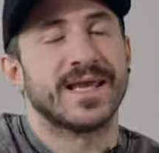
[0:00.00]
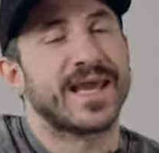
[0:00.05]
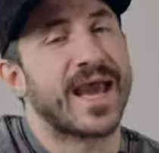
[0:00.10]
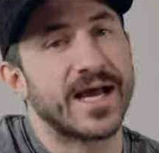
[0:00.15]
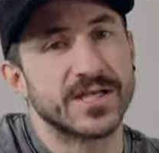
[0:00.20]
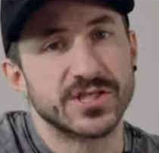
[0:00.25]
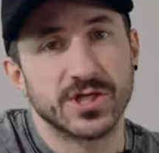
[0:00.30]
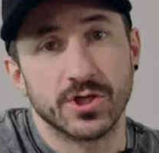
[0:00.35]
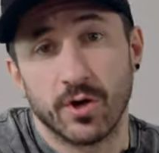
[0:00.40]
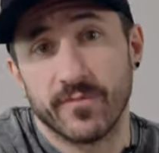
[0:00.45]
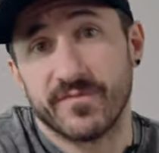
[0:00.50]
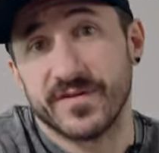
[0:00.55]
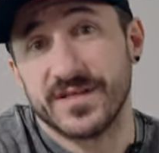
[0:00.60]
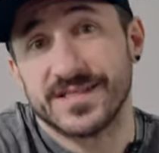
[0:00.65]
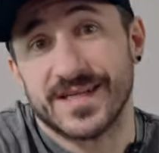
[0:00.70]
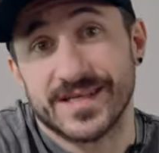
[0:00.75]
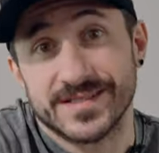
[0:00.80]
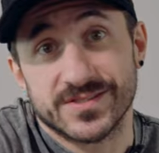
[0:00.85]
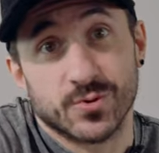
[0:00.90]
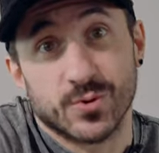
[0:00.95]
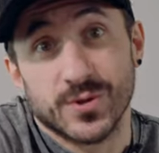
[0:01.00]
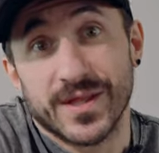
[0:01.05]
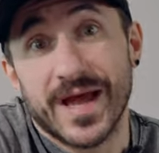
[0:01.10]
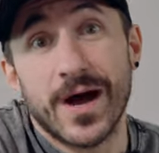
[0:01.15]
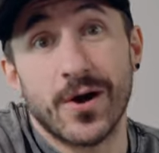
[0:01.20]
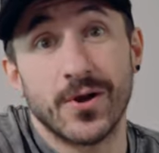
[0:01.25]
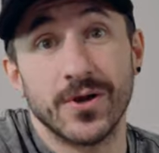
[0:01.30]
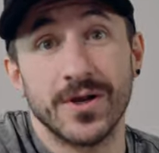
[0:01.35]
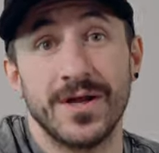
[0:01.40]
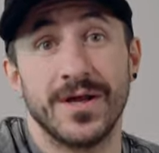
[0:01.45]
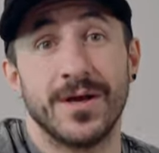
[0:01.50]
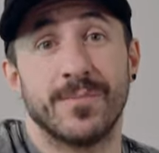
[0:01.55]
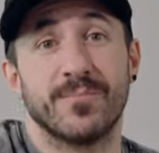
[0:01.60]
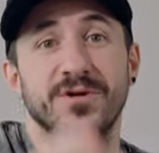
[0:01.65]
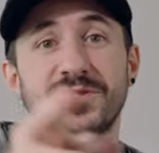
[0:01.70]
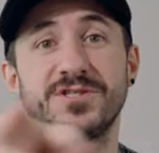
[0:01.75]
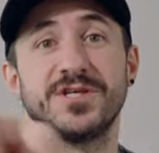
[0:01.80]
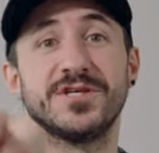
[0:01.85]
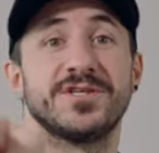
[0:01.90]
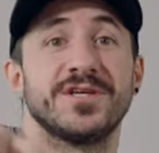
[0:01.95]
Catch it. Hopefully it's not sold out.
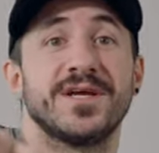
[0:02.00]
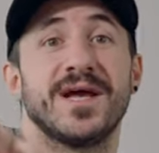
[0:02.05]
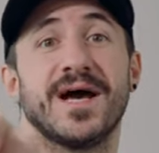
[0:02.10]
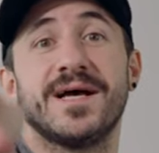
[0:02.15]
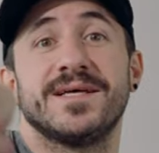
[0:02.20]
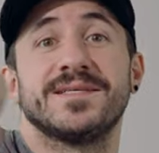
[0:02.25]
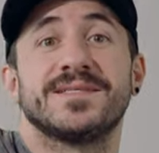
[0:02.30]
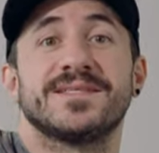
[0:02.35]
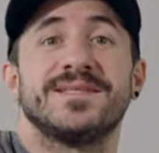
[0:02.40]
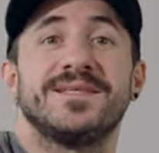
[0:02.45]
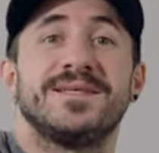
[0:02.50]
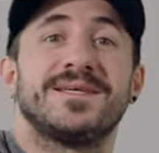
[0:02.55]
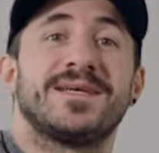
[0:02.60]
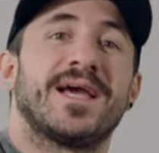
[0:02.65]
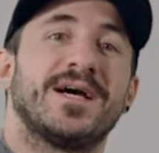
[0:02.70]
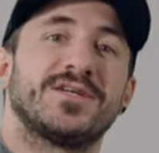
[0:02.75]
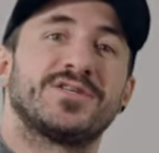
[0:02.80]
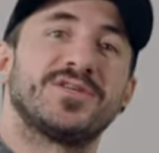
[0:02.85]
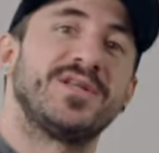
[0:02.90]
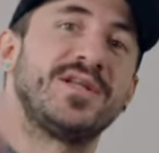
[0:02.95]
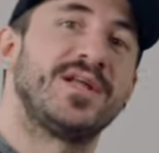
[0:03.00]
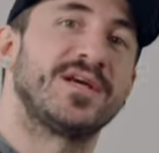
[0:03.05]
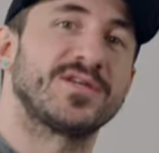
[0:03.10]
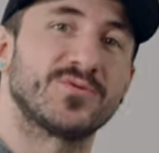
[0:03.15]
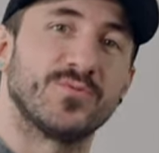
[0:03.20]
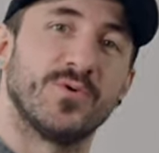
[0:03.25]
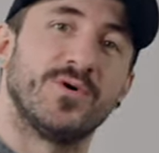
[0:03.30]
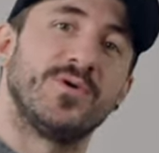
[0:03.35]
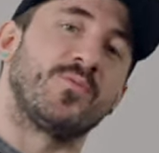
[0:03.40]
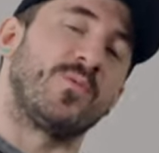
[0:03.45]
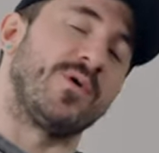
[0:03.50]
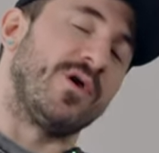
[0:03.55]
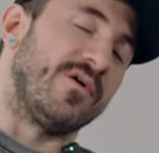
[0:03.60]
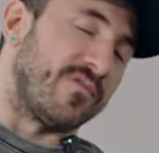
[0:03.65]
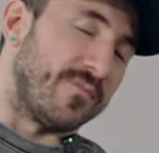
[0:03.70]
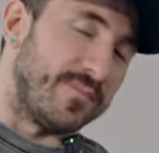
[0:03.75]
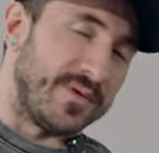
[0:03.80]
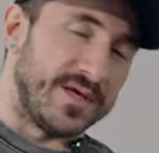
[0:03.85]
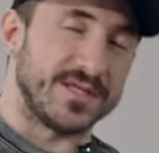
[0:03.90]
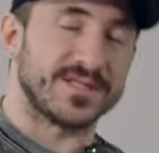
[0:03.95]
Appreciate you guys. Catch you in the next one. We
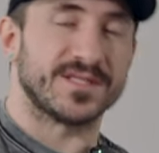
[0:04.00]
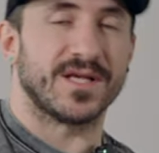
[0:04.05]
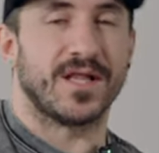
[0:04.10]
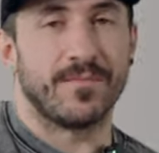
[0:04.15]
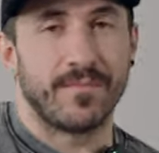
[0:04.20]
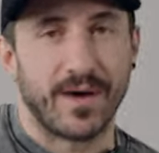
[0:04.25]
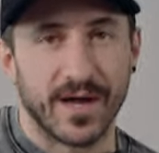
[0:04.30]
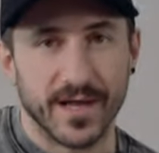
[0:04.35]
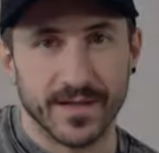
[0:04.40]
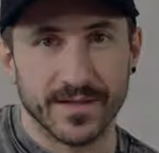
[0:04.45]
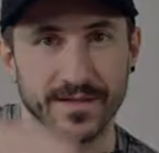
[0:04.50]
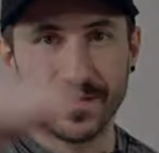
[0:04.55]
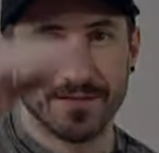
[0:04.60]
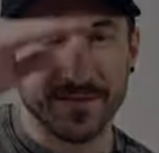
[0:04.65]
over me. Solid Mike.